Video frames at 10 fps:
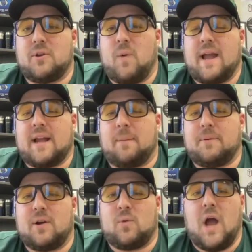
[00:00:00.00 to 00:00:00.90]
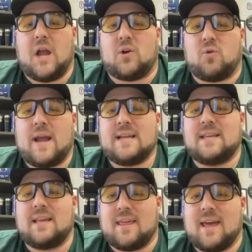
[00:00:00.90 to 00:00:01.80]
You wake up and you're like, what
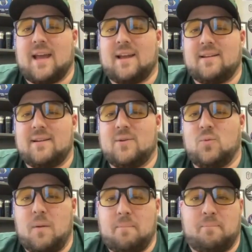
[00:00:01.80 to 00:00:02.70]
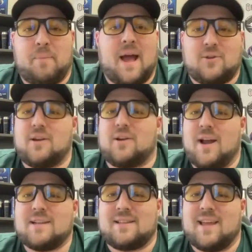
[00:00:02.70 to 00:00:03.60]
batshit
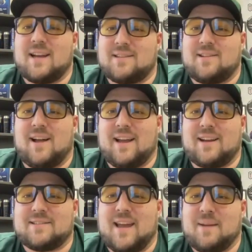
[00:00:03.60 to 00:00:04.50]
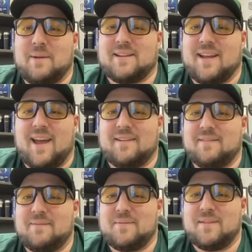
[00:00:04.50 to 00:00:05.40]
crazy thing is a client going to say to me today?
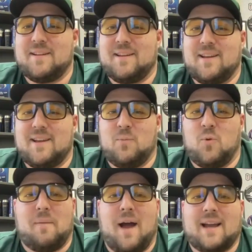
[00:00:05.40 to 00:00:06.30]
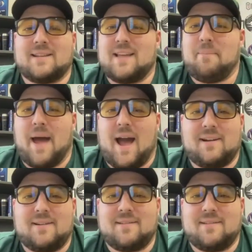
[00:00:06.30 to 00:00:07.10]
And what am I going to say back?